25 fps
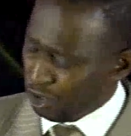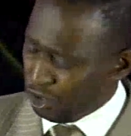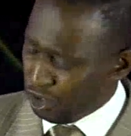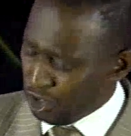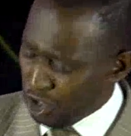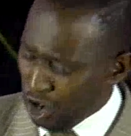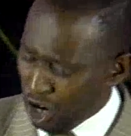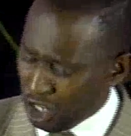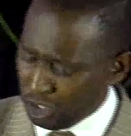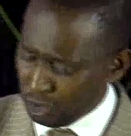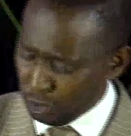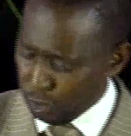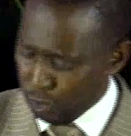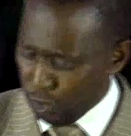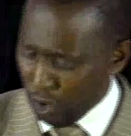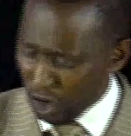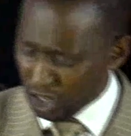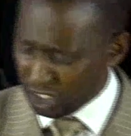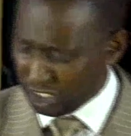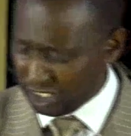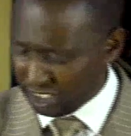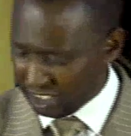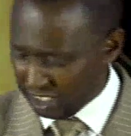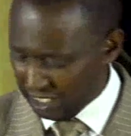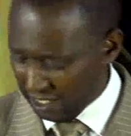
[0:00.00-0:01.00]
should not
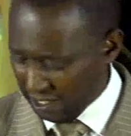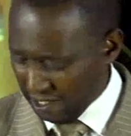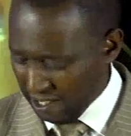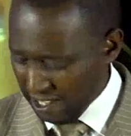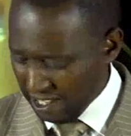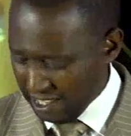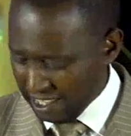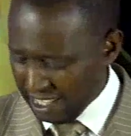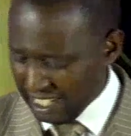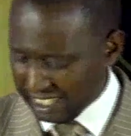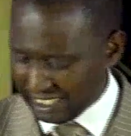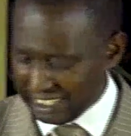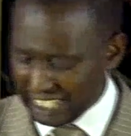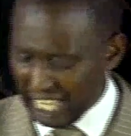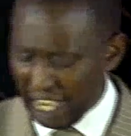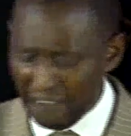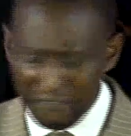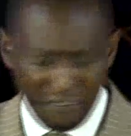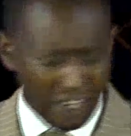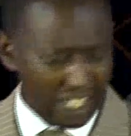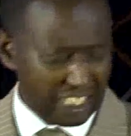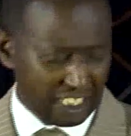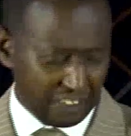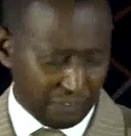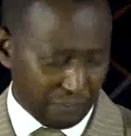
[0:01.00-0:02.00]
wash the
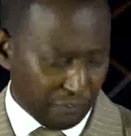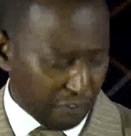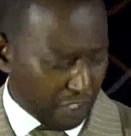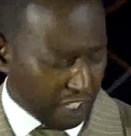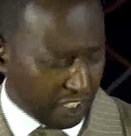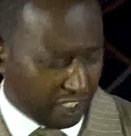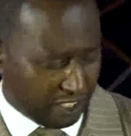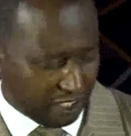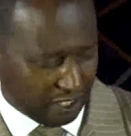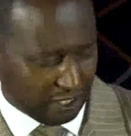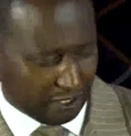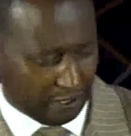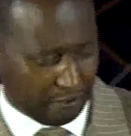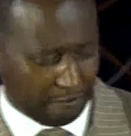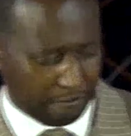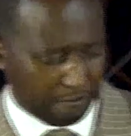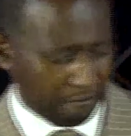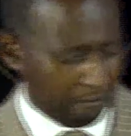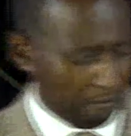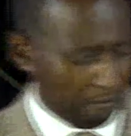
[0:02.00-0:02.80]
servant's feet.